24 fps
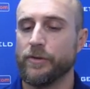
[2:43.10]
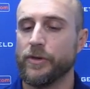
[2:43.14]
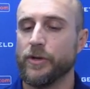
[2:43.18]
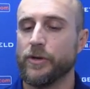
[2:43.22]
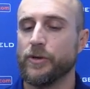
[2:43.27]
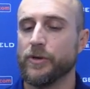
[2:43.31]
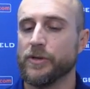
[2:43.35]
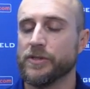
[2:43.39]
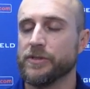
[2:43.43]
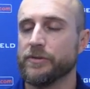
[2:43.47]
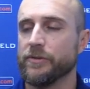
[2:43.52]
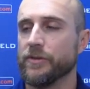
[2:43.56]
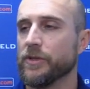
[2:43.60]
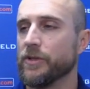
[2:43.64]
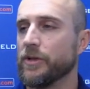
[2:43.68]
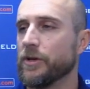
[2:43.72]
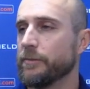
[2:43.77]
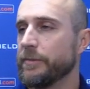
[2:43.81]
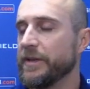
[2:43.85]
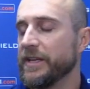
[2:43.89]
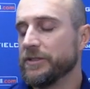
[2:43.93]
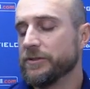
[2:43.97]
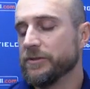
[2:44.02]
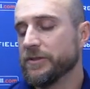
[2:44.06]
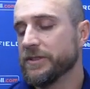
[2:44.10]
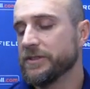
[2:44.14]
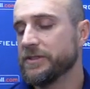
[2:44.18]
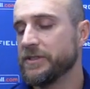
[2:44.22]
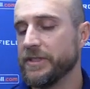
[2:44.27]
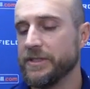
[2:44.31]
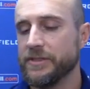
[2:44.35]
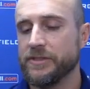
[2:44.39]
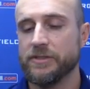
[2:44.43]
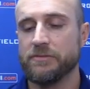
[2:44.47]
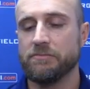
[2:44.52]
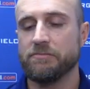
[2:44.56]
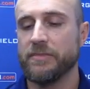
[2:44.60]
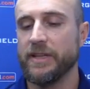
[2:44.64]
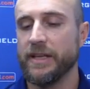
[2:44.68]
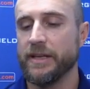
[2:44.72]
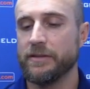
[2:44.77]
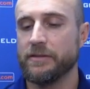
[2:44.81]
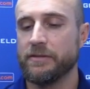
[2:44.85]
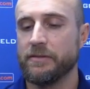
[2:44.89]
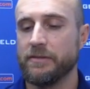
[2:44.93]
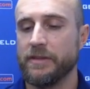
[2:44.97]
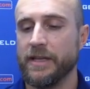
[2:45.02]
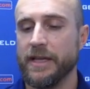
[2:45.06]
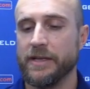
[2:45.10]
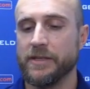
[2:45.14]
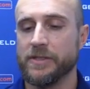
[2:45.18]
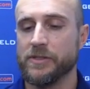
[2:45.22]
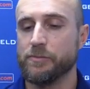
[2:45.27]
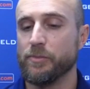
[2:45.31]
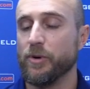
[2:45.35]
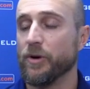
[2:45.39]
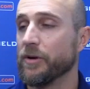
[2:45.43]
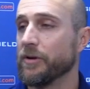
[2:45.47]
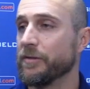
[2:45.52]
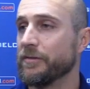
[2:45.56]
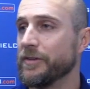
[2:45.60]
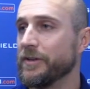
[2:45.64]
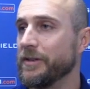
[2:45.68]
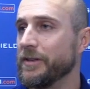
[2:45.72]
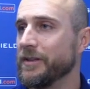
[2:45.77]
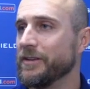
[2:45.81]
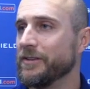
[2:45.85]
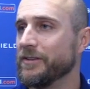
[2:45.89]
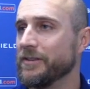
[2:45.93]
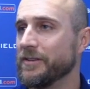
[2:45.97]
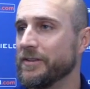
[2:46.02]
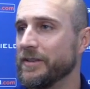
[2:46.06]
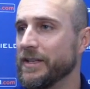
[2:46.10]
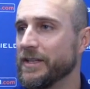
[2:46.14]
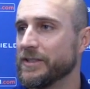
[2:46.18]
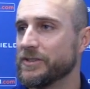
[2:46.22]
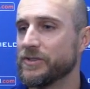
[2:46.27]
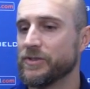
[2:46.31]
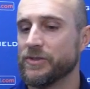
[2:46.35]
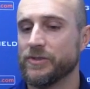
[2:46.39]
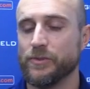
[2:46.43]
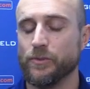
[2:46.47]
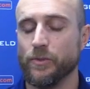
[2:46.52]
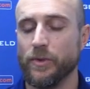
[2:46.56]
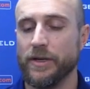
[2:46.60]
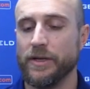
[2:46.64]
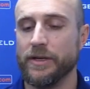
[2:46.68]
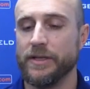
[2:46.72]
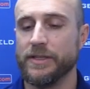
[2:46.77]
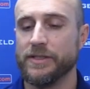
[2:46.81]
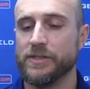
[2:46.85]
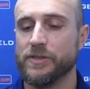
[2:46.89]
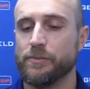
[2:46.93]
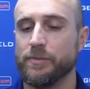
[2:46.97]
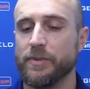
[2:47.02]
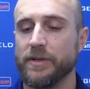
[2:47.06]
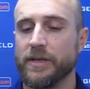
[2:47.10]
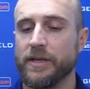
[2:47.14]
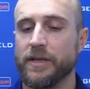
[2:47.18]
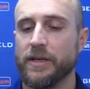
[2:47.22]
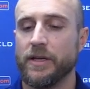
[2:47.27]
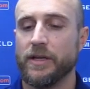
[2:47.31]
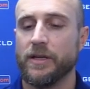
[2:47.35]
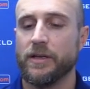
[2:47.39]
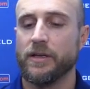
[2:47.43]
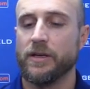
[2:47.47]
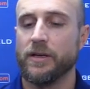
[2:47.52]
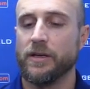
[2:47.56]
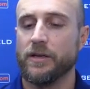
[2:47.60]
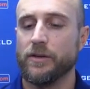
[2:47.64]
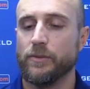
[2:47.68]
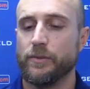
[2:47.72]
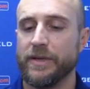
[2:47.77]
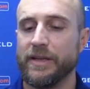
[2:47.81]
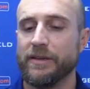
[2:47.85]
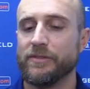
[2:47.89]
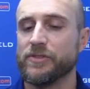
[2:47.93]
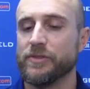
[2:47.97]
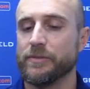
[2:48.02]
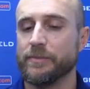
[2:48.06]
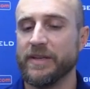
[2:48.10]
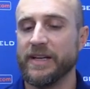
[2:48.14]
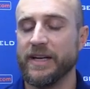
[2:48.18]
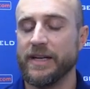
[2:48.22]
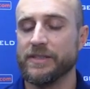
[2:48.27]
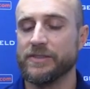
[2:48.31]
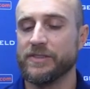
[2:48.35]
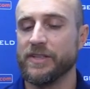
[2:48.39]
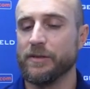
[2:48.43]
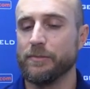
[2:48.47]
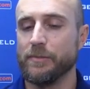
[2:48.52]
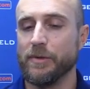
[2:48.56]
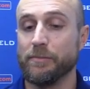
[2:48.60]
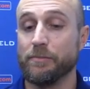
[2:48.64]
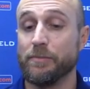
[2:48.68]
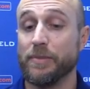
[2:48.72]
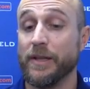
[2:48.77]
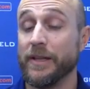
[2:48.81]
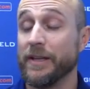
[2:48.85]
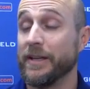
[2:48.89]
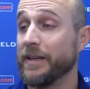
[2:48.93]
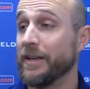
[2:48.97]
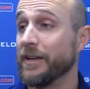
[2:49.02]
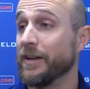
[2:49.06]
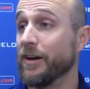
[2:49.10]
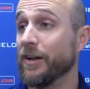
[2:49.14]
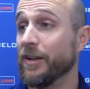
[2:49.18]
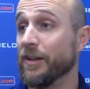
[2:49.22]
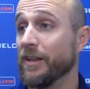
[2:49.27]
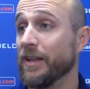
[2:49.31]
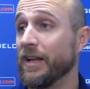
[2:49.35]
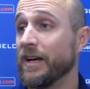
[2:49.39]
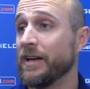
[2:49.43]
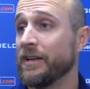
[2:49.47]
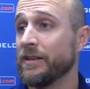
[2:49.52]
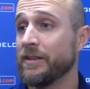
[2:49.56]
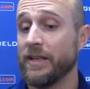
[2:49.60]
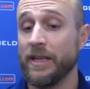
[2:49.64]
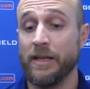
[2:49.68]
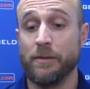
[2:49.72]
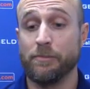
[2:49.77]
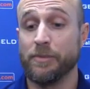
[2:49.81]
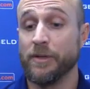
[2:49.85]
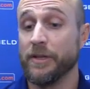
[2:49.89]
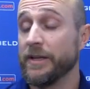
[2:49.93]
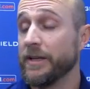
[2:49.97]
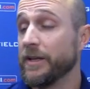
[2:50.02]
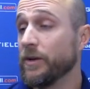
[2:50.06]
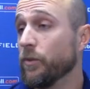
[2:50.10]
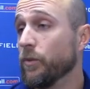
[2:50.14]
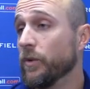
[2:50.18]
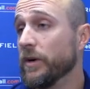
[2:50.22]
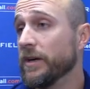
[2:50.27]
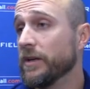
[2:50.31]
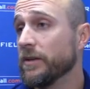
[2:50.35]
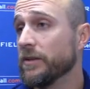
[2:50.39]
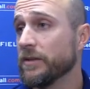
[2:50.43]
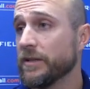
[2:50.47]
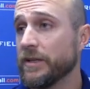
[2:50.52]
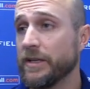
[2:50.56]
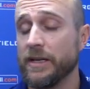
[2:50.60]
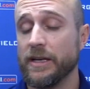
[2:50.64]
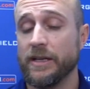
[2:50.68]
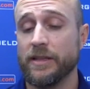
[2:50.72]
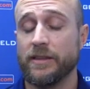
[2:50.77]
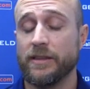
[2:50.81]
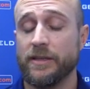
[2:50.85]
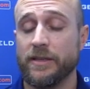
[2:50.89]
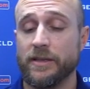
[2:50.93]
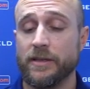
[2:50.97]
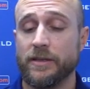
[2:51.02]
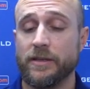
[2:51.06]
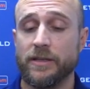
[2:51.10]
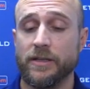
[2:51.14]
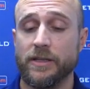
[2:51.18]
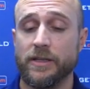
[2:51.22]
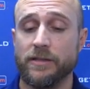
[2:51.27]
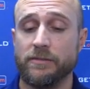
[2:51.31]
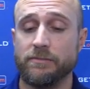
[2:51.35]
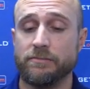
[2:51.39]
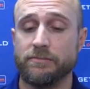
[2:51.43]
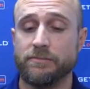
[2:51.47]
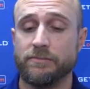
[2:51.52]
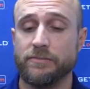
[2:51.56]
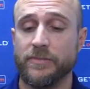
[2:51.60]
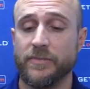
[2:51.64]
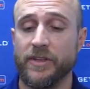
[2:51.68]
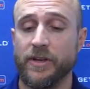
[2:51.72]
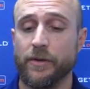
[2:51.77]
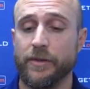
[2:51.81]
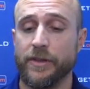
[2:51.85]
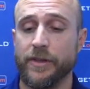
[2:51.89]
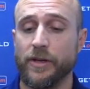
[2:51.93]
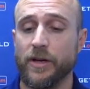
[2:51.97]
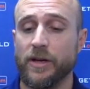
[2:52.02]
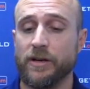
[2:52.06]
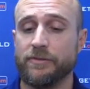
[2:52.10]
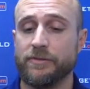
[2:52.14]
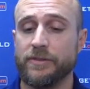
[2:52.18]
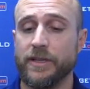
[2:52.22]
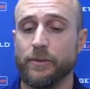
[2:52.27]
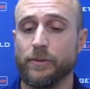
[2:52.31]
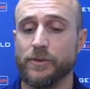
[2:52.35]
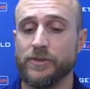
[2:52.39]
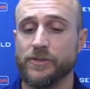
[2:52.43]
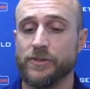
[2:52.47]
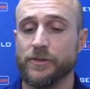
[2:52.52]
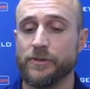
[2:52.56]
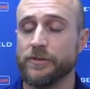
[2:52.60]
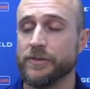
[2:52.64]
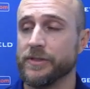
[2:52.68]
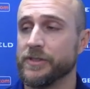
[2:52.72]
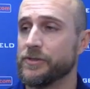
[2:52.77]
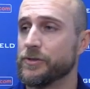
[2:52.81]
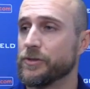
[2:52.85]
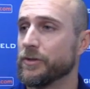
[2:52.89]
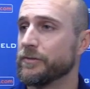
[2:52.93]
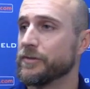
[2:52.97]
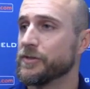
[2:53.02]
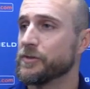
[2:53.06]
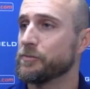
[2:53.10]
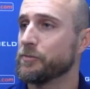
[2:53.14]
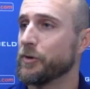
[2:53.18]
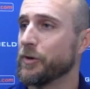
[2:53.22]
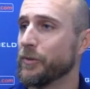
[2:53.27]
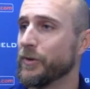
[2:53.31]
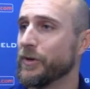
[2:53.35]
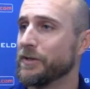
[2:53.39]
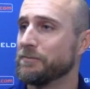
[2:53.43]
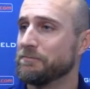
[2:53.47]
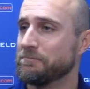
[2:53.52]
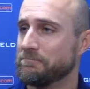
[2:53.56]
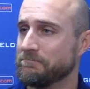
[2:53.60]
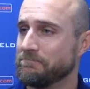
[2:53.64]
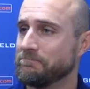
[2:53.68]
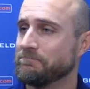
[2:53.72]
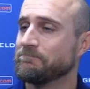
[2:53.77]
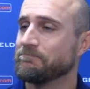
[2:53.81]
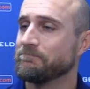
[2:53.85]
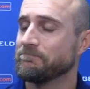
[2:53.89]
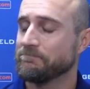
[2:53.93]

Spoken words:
over the course of a long major league season, that is part of the deal, and that's what it is. But we have some guys that have been playing a lot and playing well, and I think you know, the off day will certainly serve us pretty well.